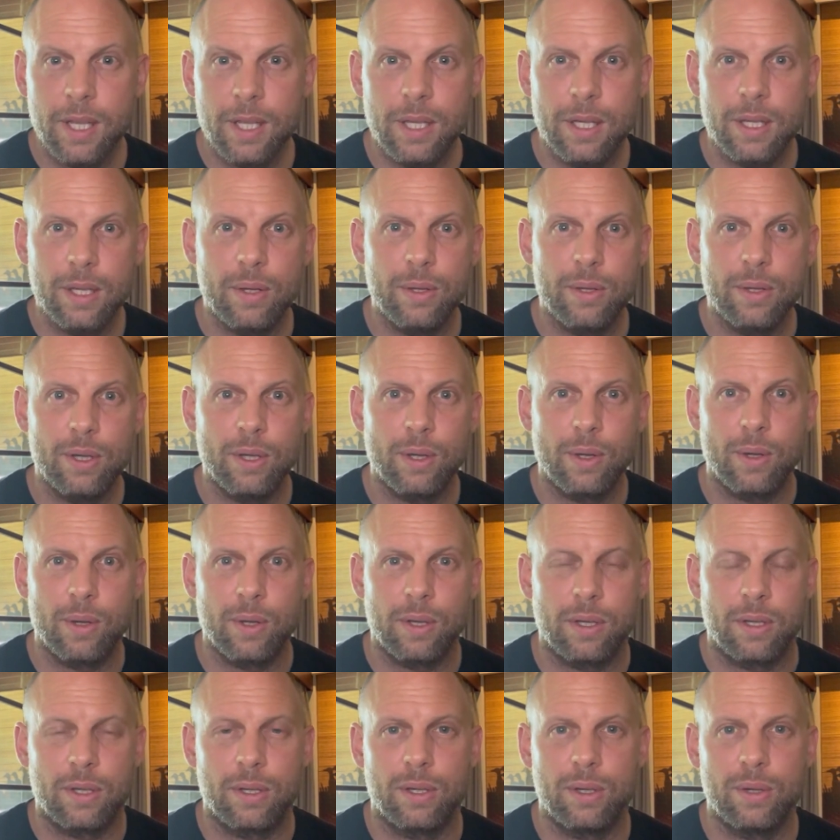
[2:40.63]

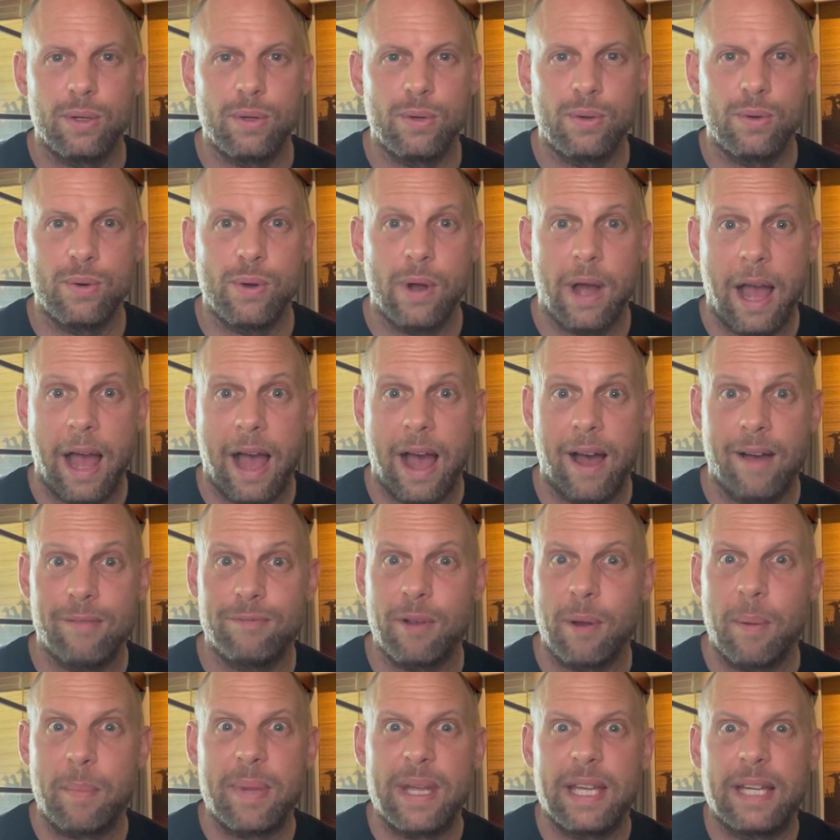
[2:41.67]
you
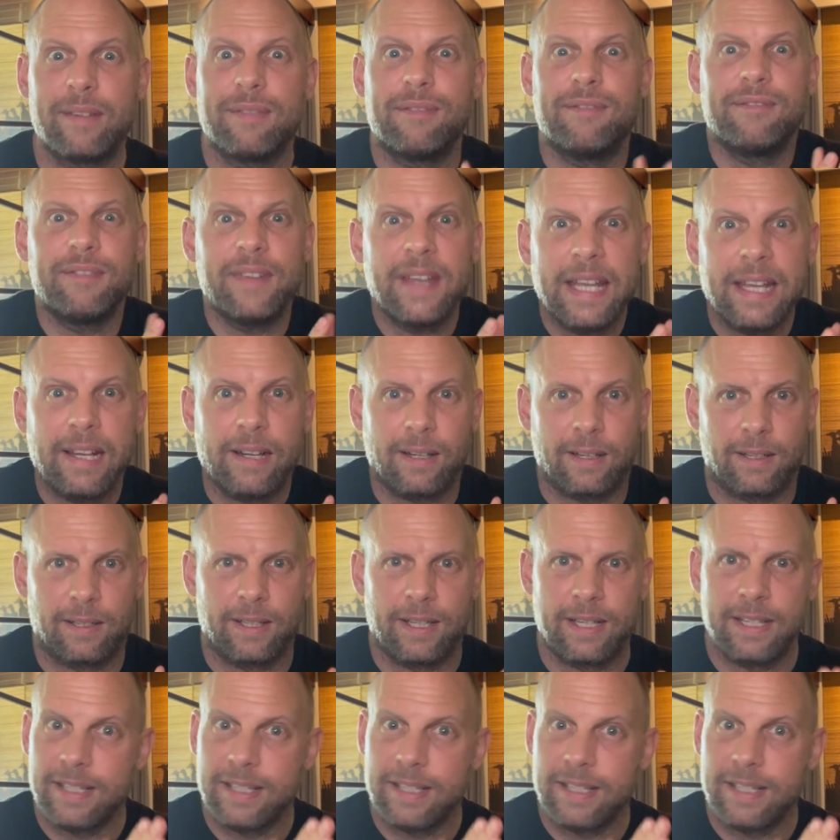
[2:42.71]
have a big fear.